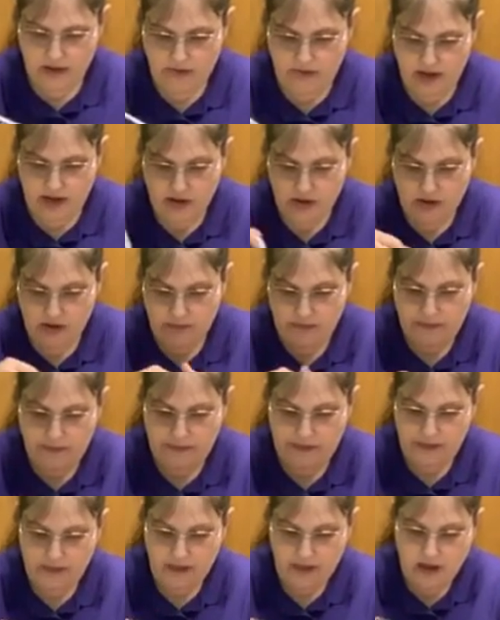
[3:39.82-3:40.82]
bit better.
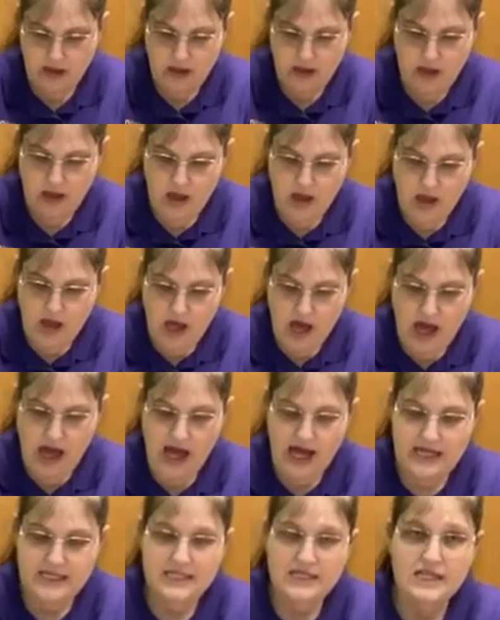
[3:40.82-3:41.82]

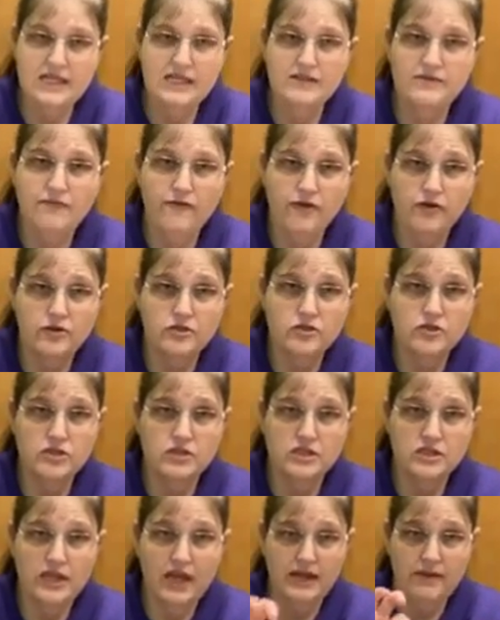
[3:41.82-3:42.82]
I did first
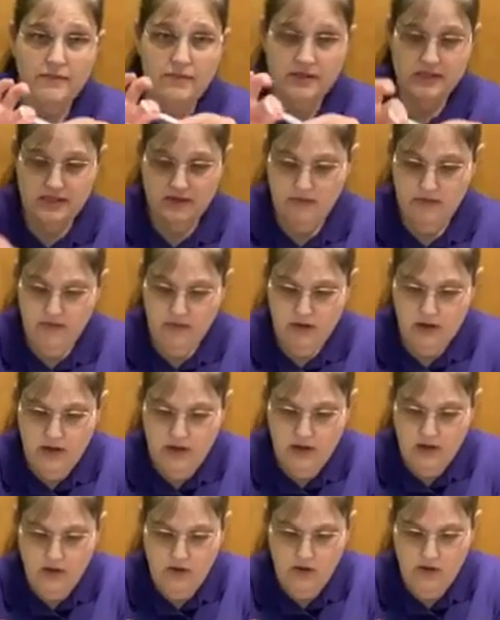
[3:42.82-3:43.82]
just take me some
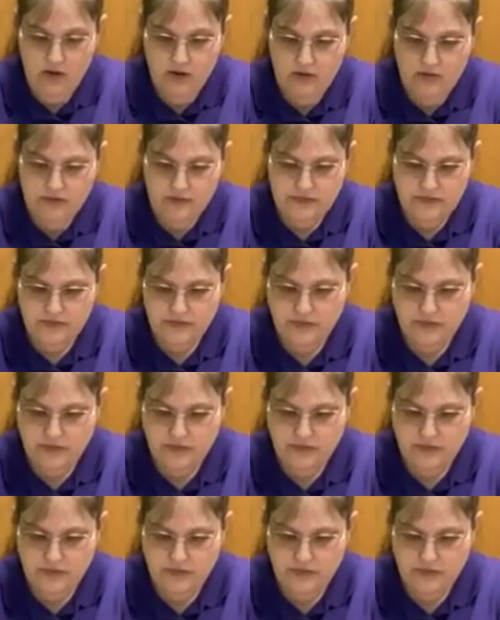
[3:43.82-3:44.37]
yarn